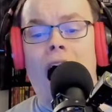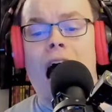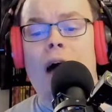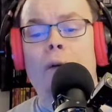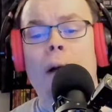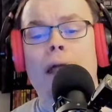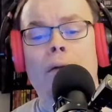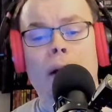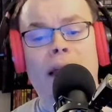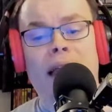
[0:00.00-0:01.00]
I really,
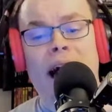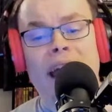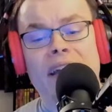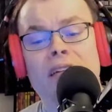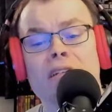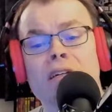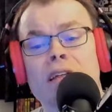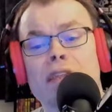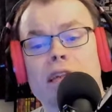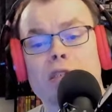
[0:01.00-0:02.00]
really like
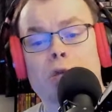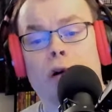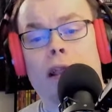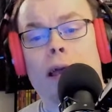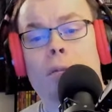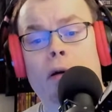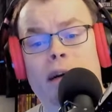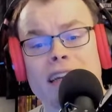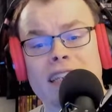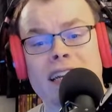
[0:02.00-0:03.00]
the storyline
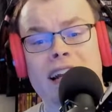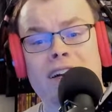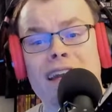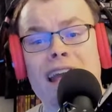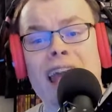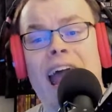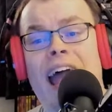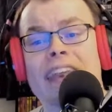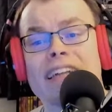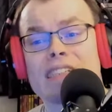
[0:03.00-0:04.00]
progression here,
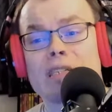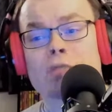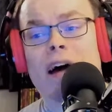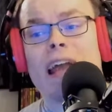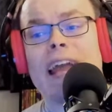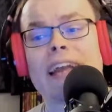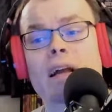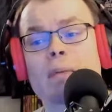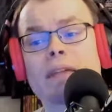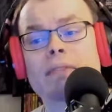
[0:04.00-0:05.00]
and this is what
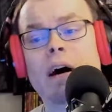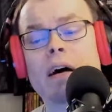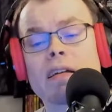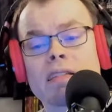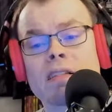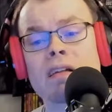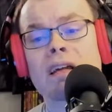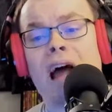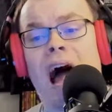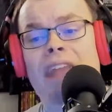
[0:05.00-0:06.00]
AEW does,
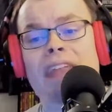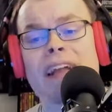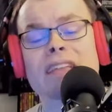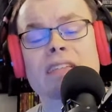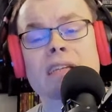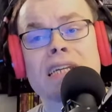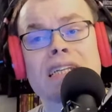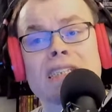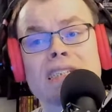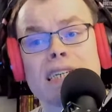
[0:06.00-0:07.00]
I think,
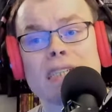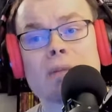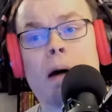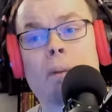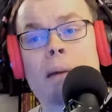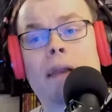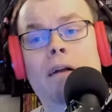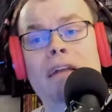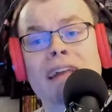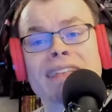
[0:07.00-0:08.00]
just about
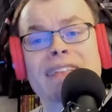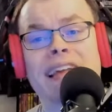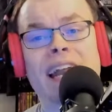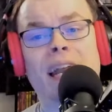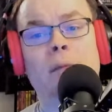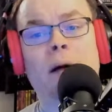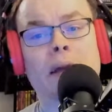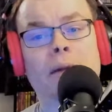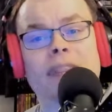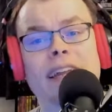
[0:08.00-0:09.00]
better than
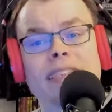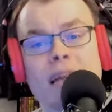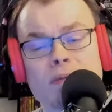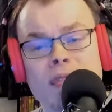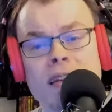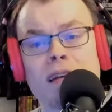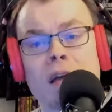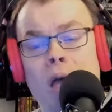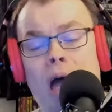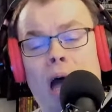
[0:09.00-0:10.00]
anybody, with the exception
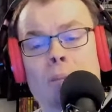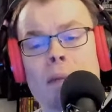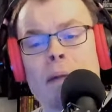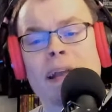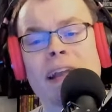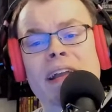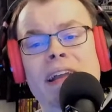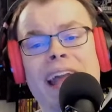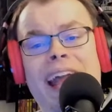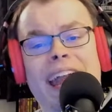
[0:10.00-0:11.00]
of maybe
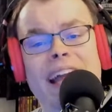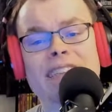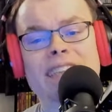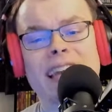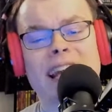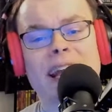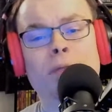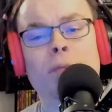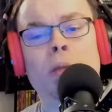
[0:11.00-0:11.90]
NXT.